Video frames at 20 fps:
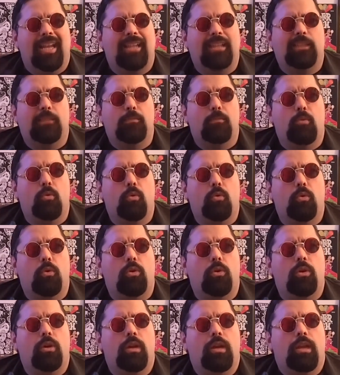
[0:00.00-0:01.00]
It's
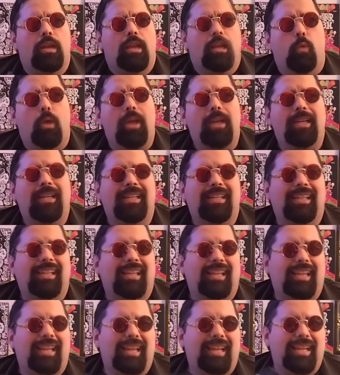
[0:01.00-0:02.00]
more what
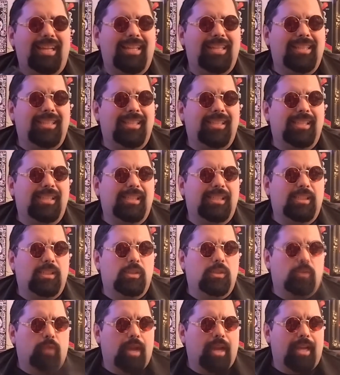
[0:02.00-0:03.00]
is
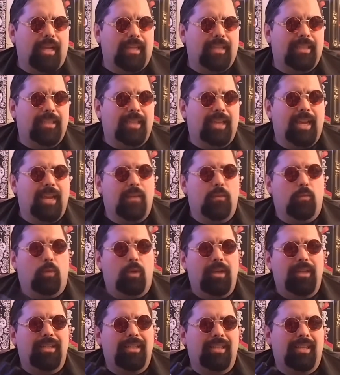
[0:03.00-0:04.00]
right and
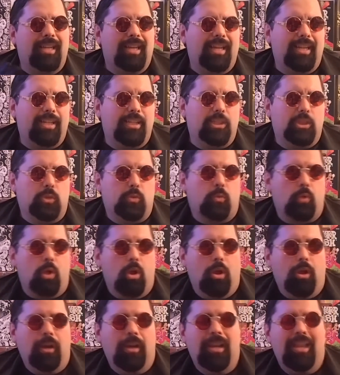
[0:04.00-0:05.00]
what is
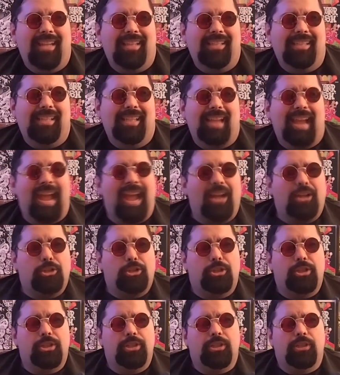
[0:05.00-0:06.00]
wrong. Is the
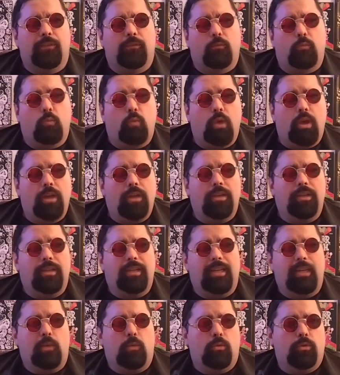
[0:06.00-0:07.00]
actions of one
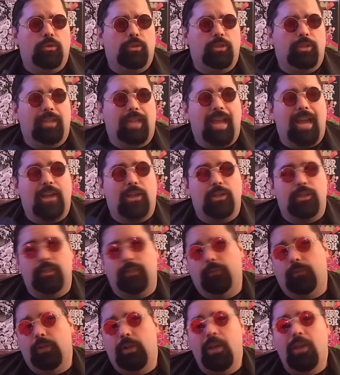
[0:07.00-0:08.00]
equal to the actions
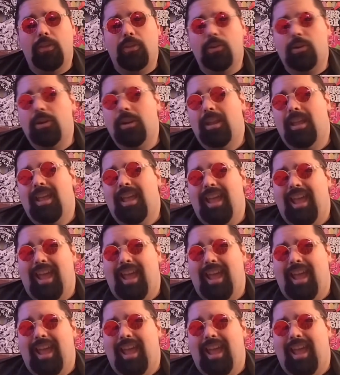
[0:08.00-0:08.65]
of another?